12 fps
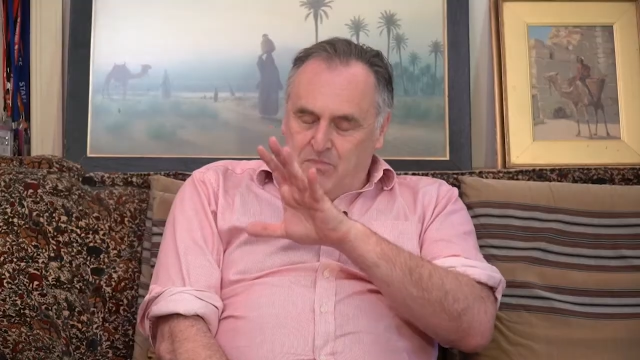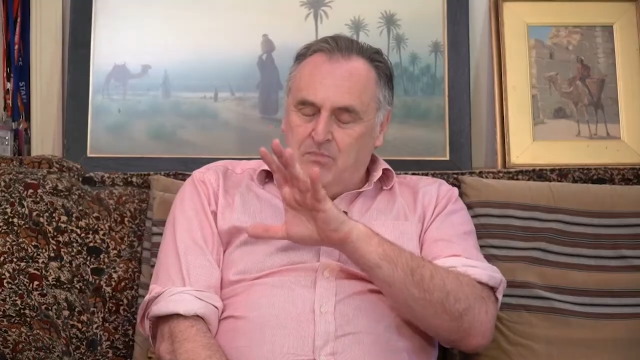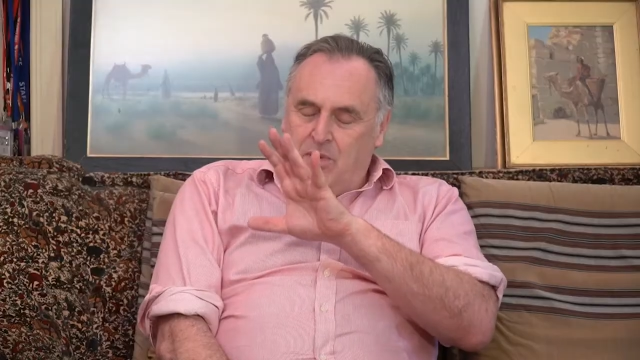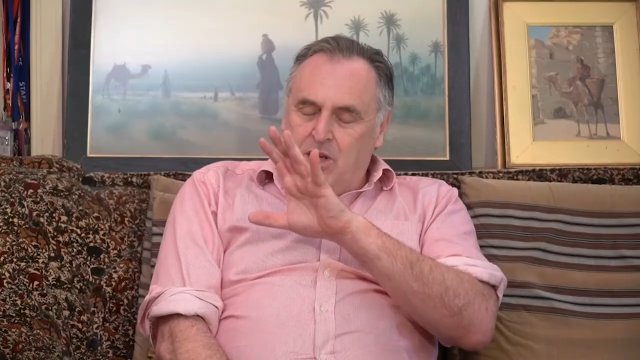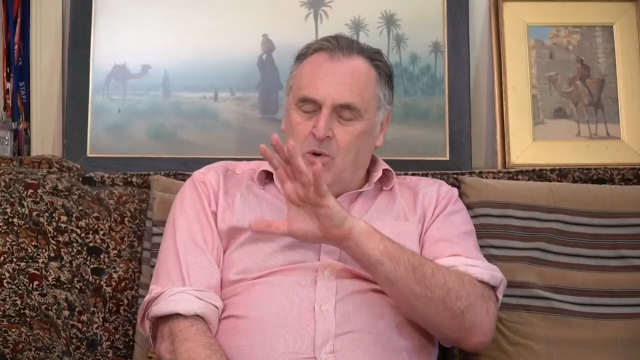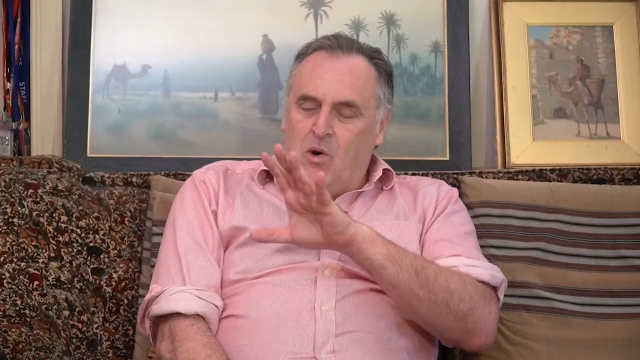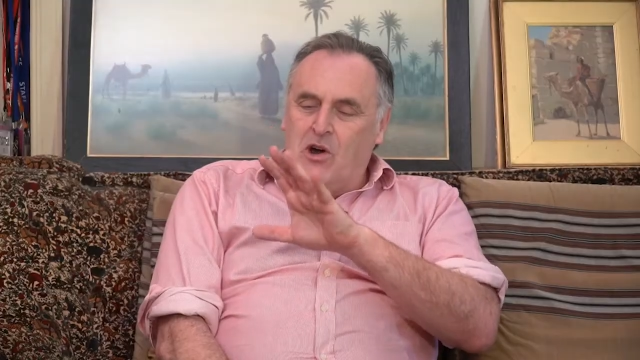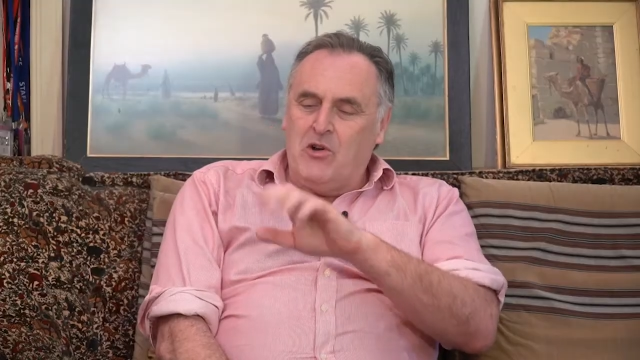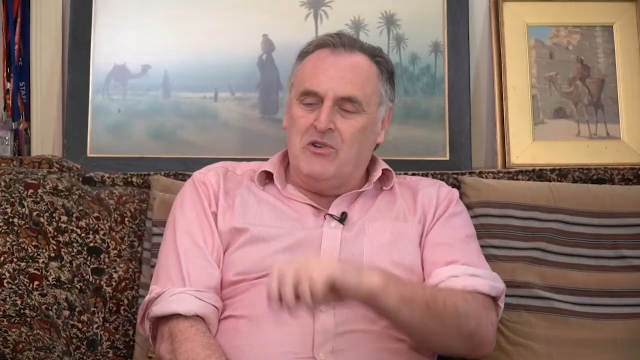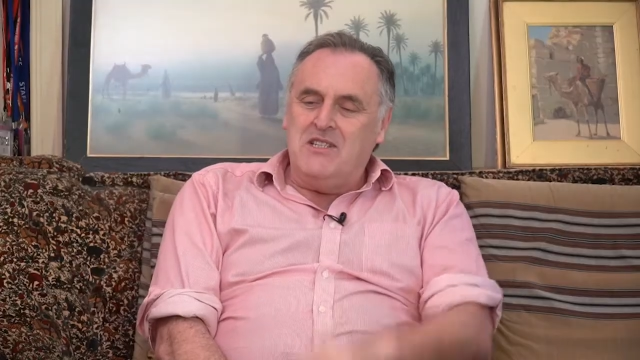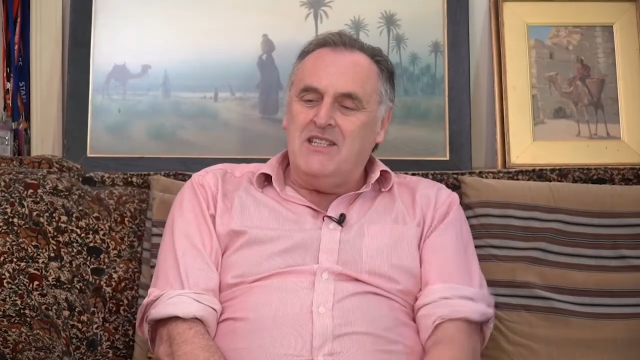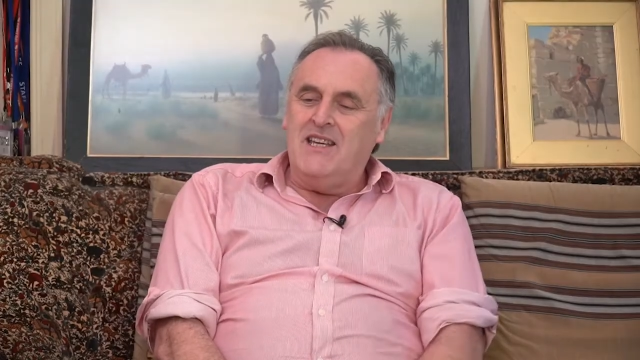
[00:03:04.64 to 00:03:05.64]
being quite
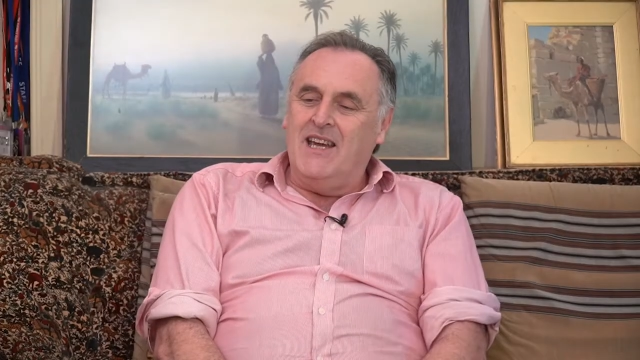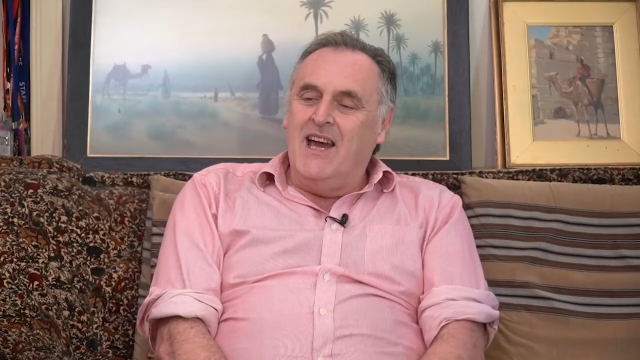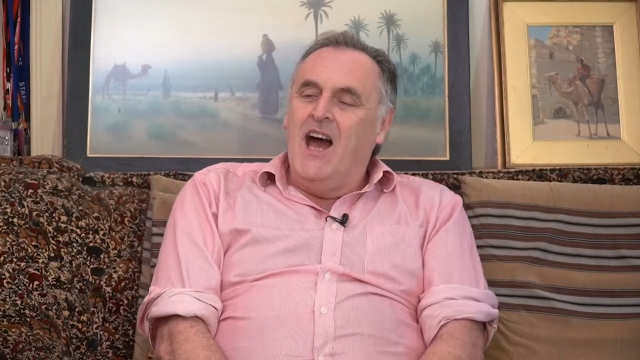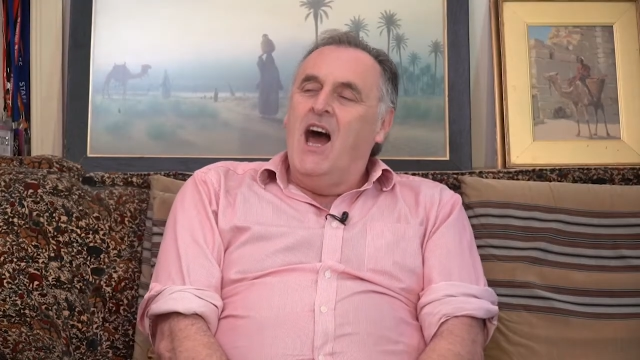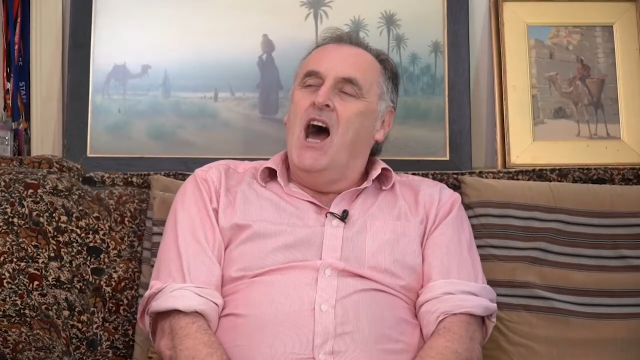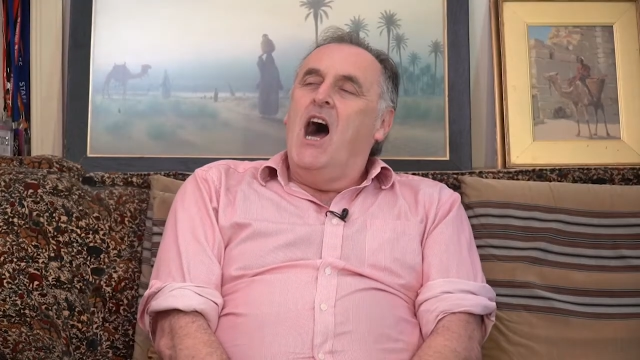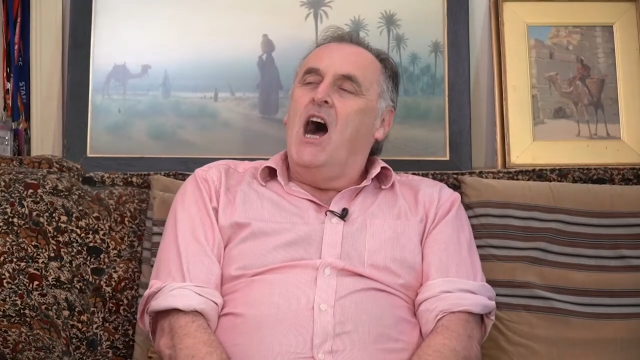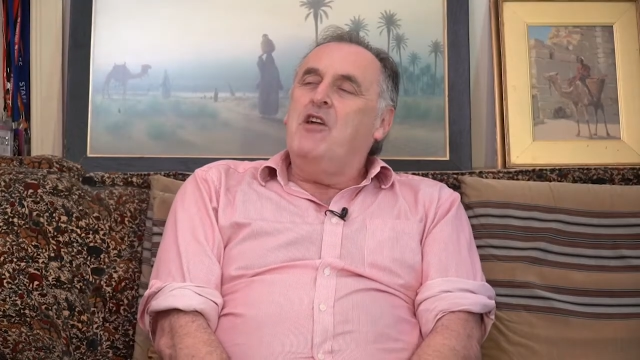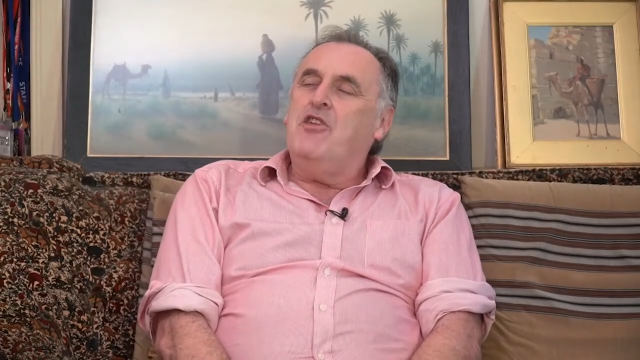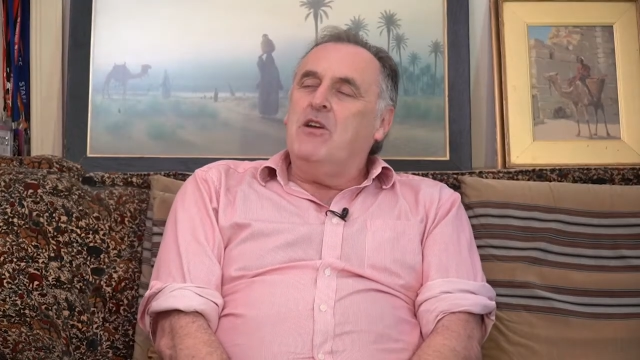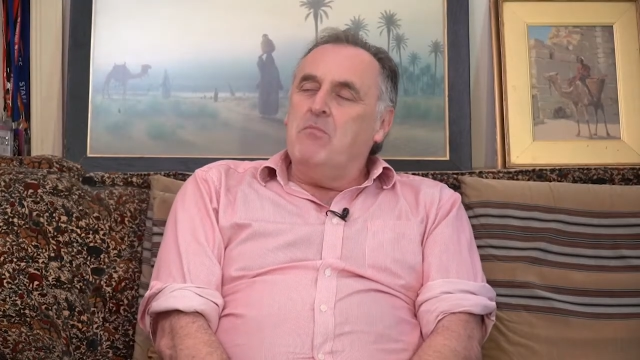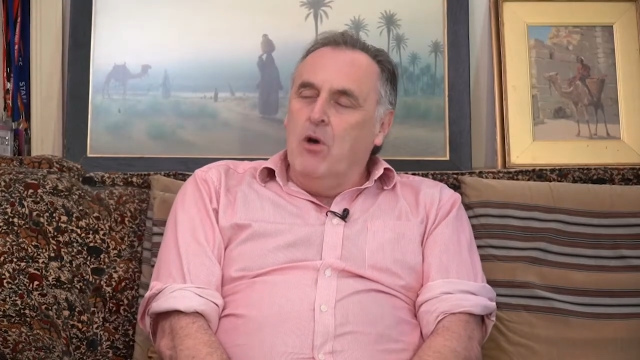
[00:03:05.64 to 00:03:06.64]
honest here, I
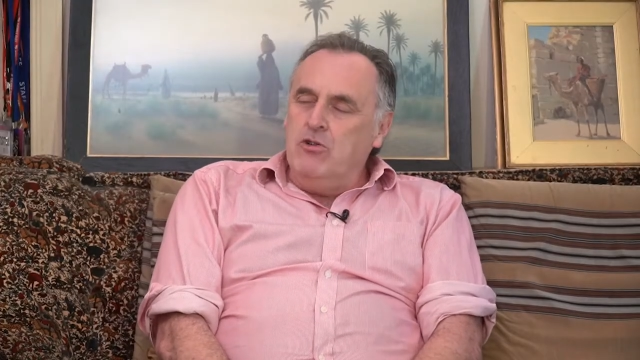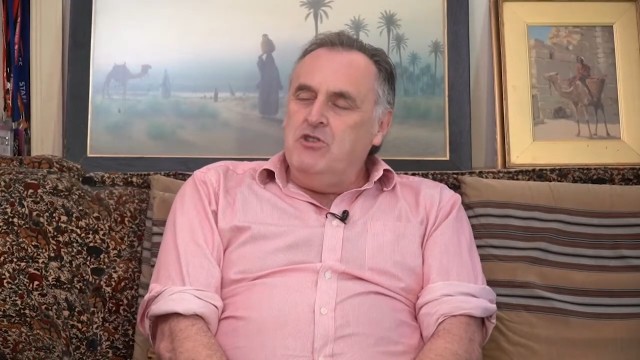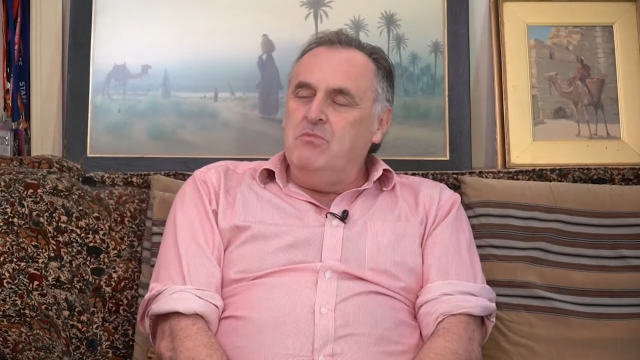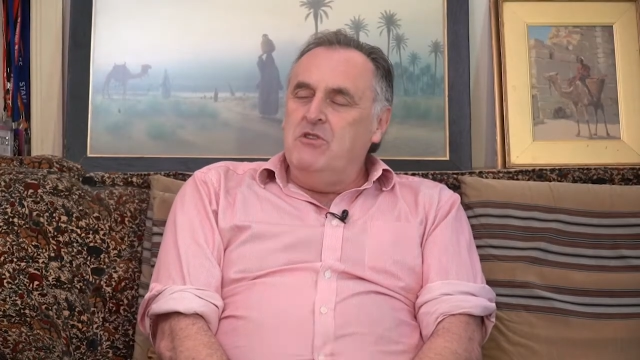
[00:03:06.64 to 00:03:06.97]
think most